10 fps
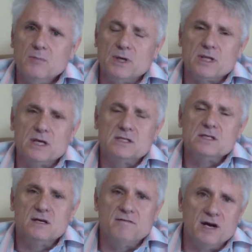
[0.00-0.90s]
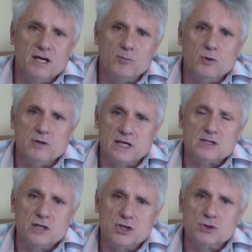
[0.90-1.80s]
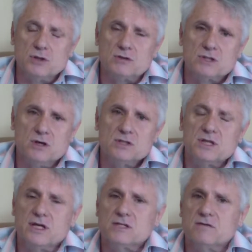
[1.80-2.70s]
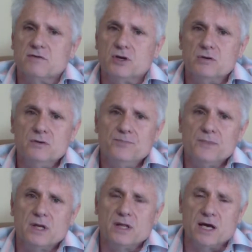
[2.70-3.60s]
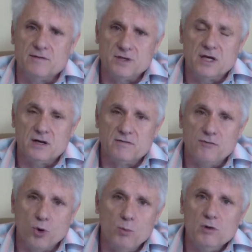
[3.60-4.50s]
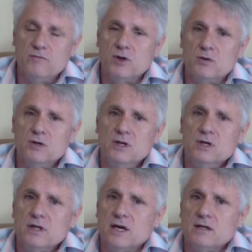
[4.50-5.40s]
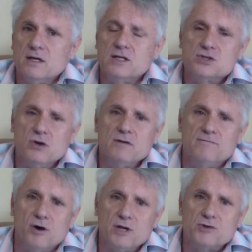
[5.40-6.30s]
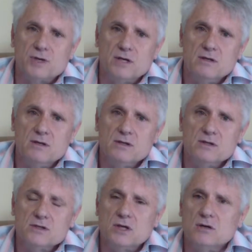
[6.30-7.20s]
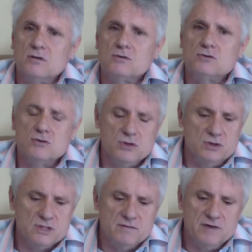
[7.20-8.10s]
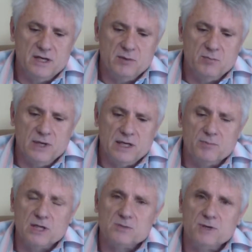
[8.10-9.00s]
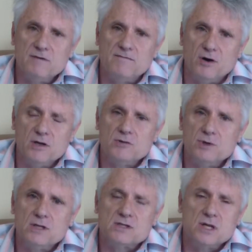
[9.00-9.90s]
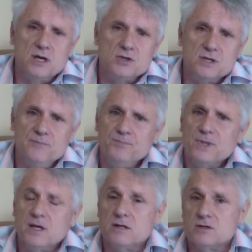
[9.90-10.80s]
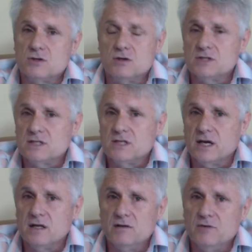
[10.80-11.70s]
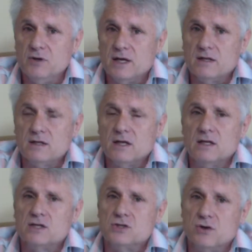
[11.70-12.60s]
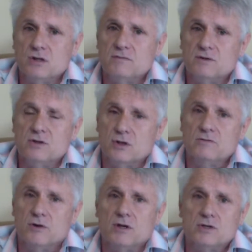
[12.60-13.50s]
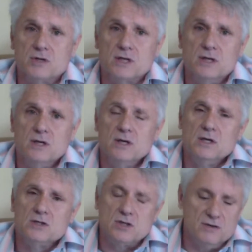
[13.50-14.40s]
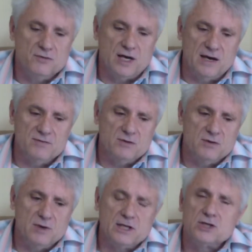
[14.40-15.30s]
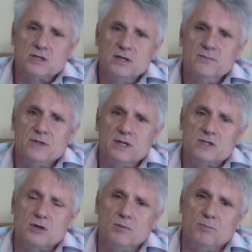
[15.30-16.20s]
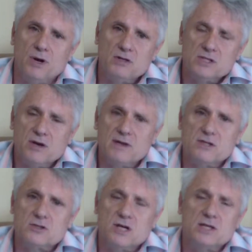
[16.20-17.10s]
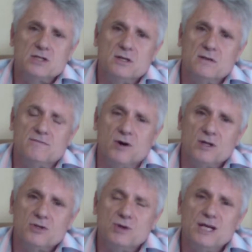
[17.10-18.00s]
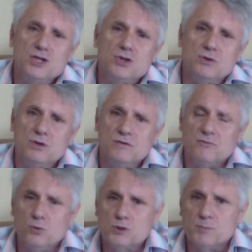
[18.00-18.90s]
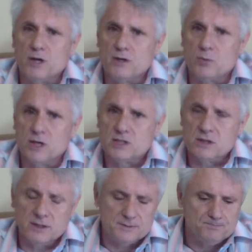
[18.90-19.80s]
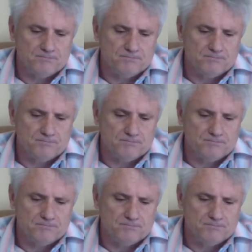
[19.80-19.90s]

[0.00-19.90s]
But is it available? That's the issue. Now SARS takes a view, and they have taken a formal view, that it's not voluntary. So to use the VDP, it must be a voluntary disclosure, and SARS has taken the view that it's not voluntary. So if you have to register, it's a compulsory registration, the voluntary issue falls by the wayside.